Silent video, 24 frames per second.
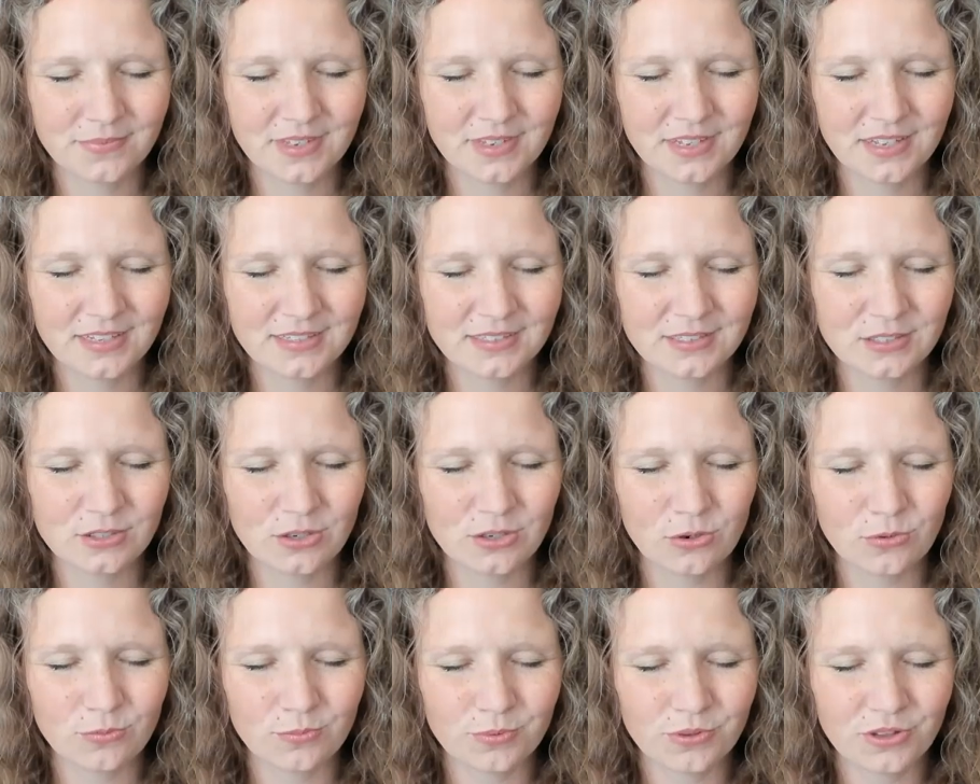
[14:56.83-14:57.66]
It's
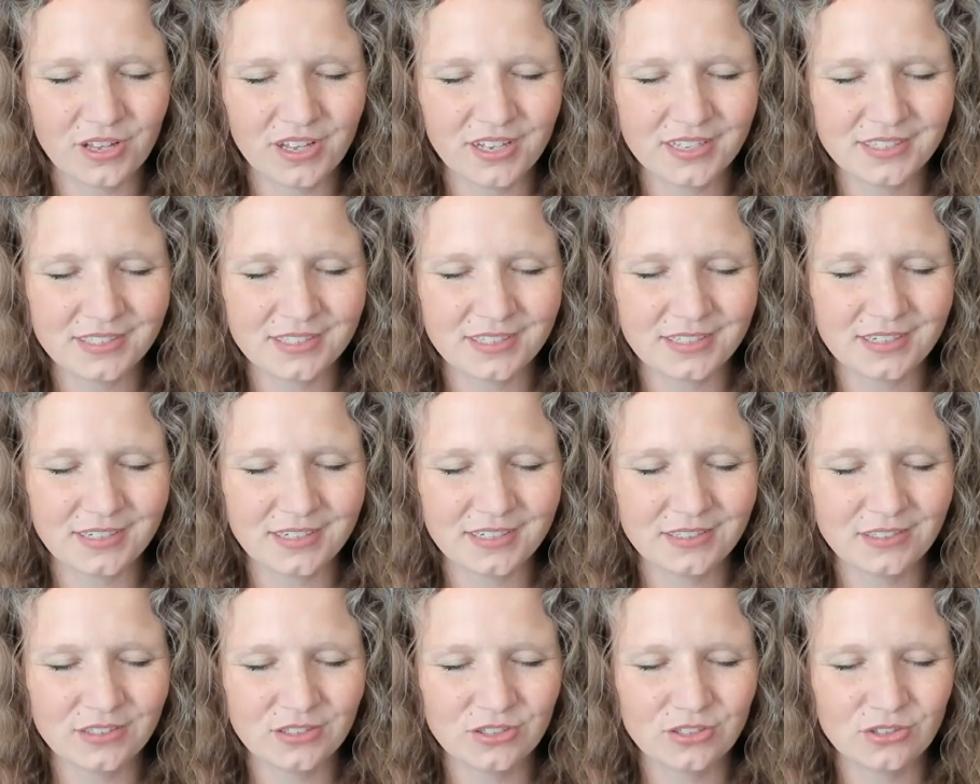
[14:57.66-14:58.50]
so pleasant.
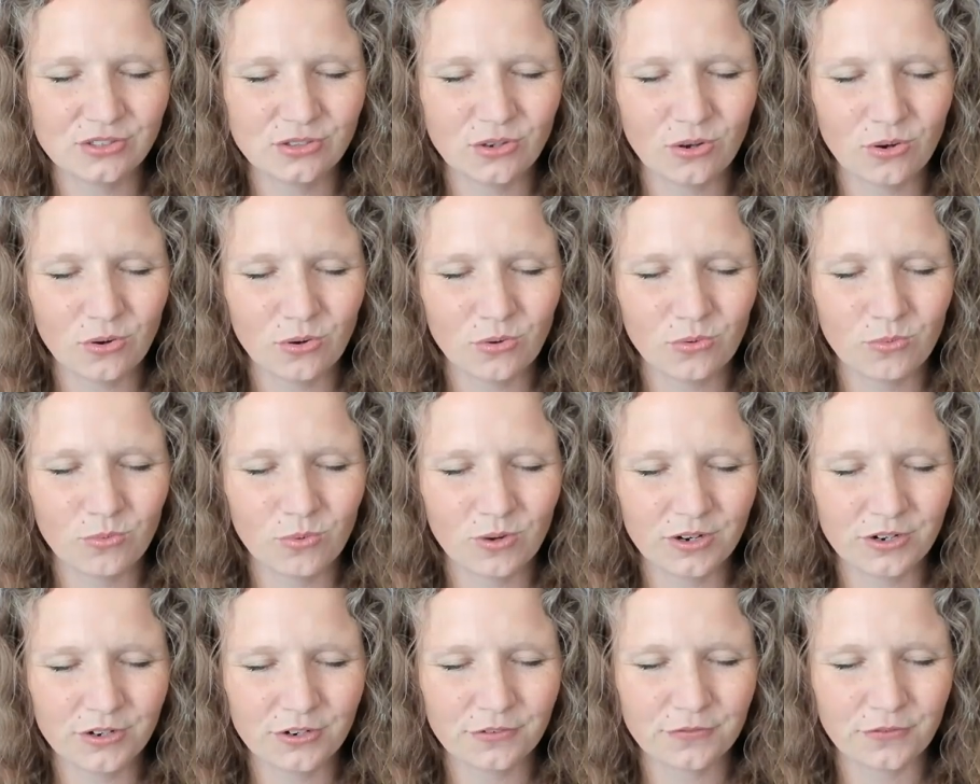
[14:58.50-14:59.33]
It's so
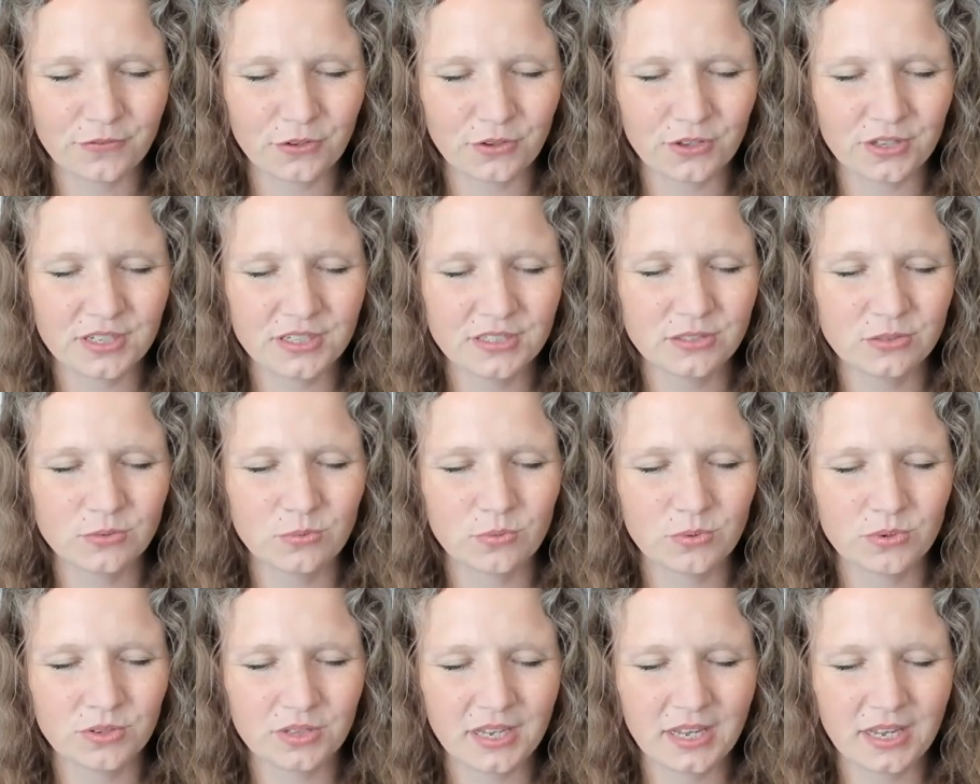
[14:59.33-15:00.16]
wonderful. It's
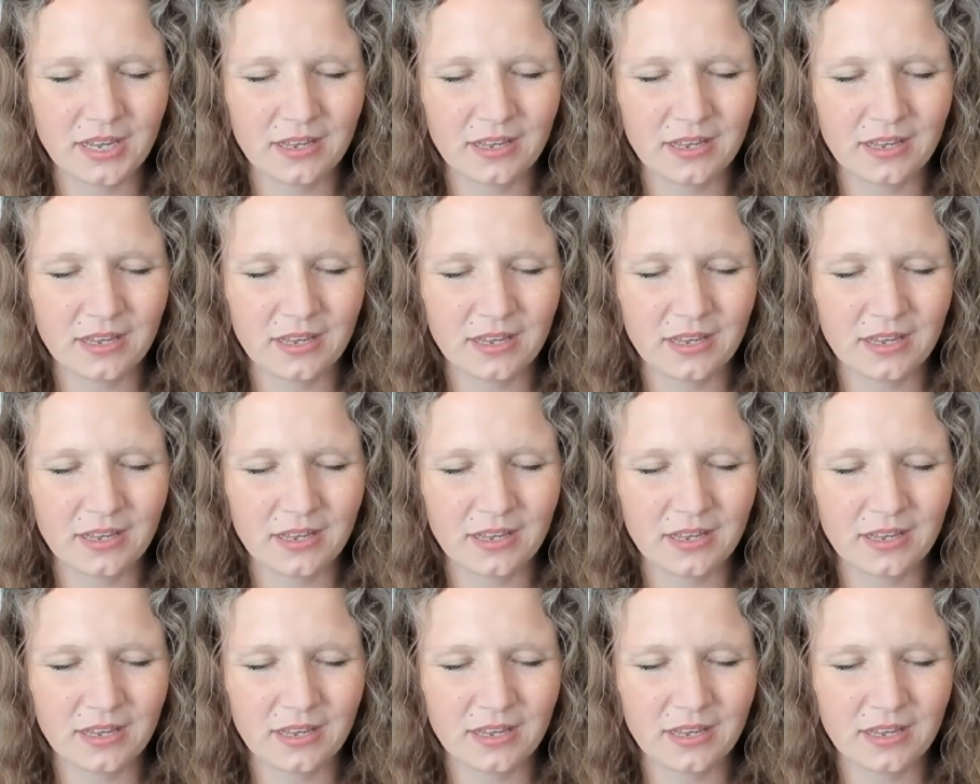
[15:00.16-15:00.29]
really